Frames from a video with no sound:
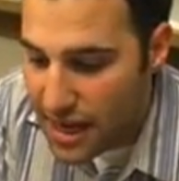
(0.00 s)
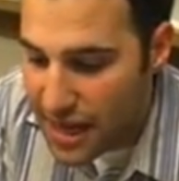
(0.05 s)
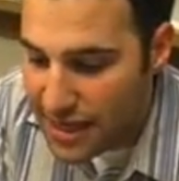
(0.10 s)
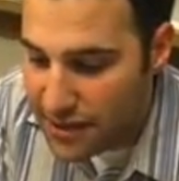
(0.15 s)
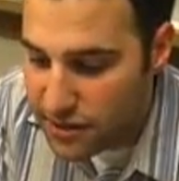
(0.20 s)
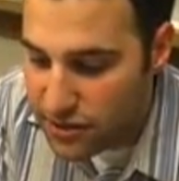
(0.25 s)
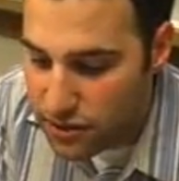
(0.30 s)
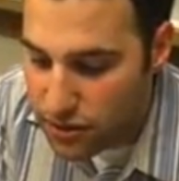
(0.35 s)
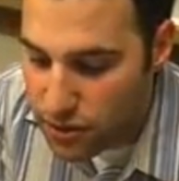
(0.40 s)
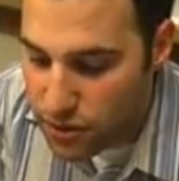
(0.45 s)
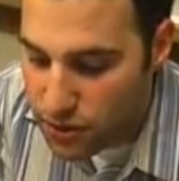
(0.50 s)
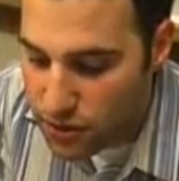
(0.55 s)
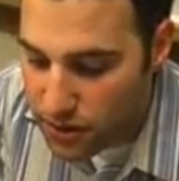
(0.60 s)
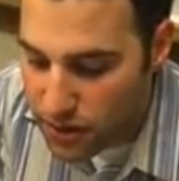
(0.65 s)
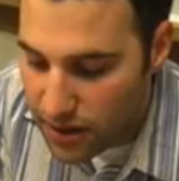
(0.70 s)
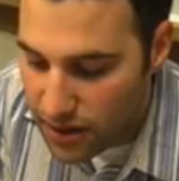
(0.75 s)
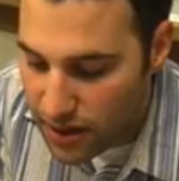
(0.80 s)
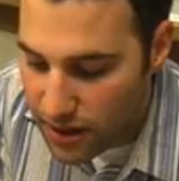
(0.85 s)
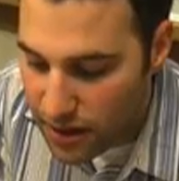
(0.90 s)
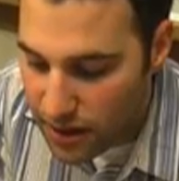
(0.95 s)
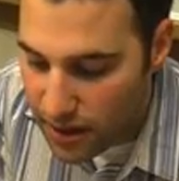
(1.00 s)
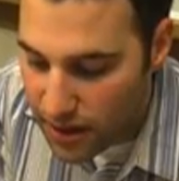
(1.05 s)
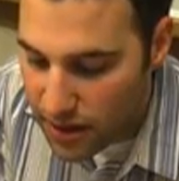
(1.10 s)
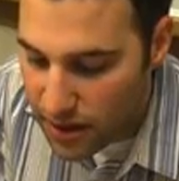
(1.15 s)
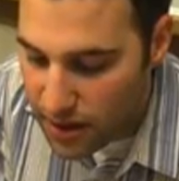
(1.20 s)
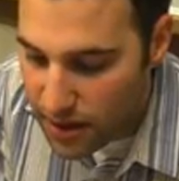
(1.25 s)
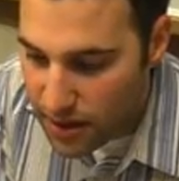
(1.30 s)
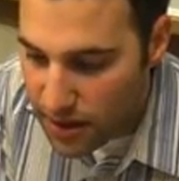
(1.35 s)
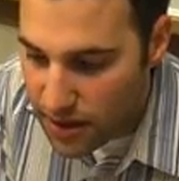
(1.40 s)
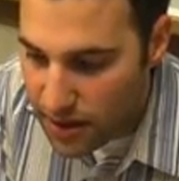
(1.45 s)
And so
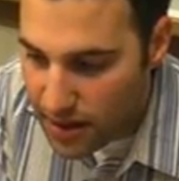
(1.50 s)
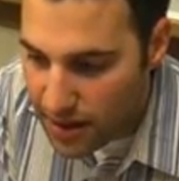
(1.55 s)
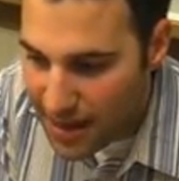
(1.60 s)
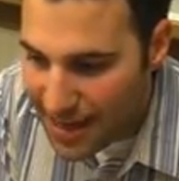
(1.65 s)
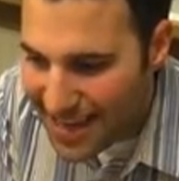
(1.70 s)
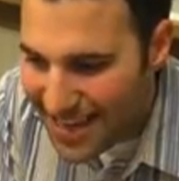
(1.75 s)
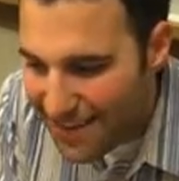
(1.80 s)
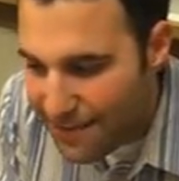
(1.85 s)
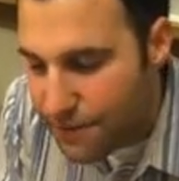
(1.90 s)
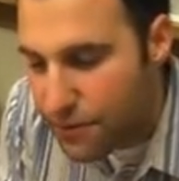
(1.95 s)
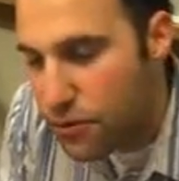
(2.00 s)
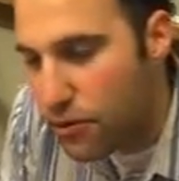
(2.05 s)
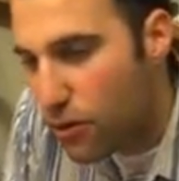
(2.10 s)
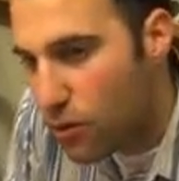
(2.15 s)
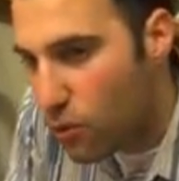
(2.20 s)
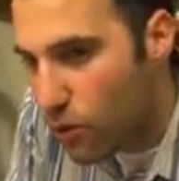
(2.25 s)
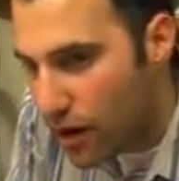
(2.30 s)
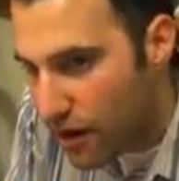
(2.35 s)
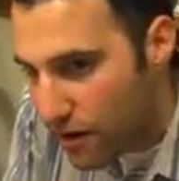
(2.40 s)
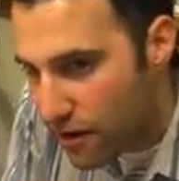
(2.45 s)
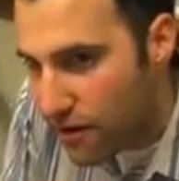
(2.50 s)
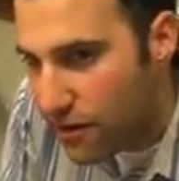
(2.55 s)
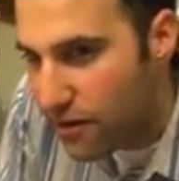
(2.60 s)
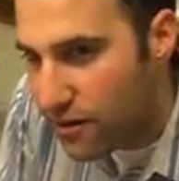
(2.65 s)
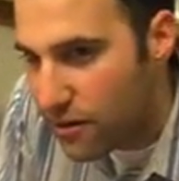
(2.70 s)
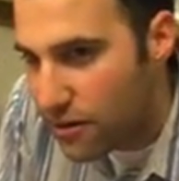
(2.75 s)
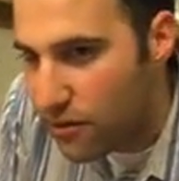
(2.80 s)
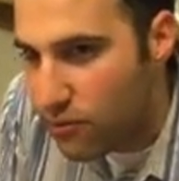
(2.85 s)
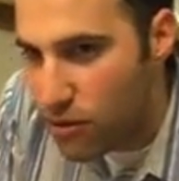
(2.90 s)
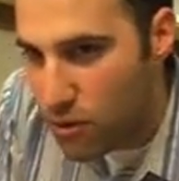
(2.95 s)
if they're aware
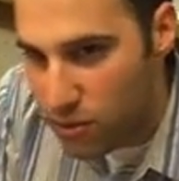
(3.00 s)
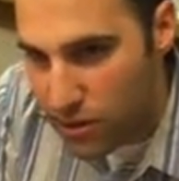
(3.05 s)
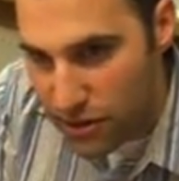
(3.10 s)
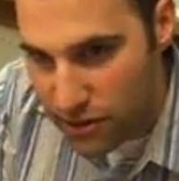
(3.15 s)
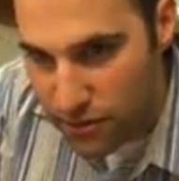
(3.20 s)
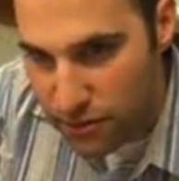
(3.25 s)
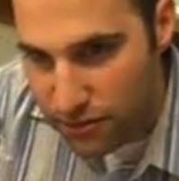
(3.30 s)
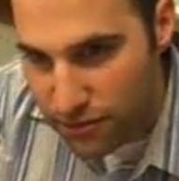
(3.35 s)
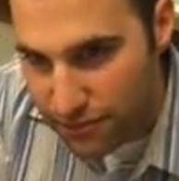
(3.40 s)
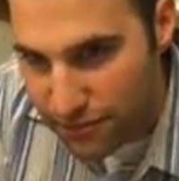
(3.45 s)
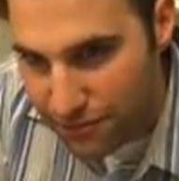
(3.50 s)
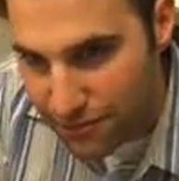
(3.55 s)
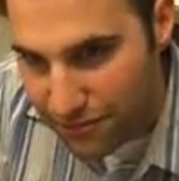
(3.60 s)
of what we do,